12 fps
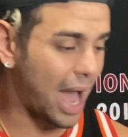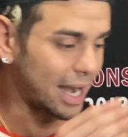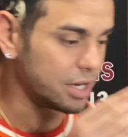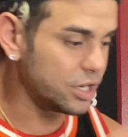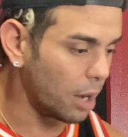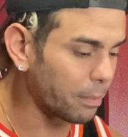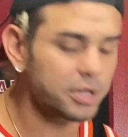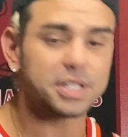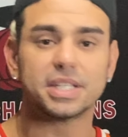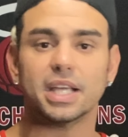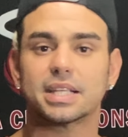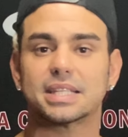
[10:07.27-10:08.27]
had a number
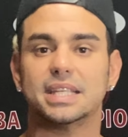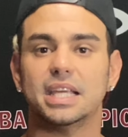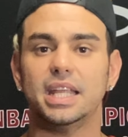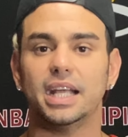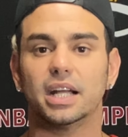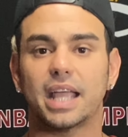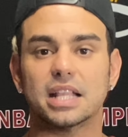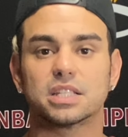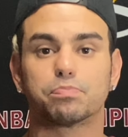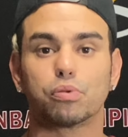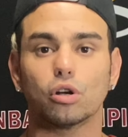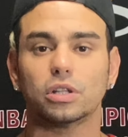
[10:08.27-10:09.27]
six seeding
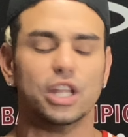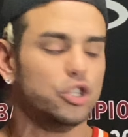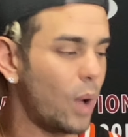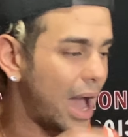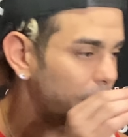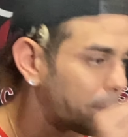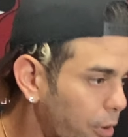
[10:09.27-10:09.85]
against Brooklyn, you had a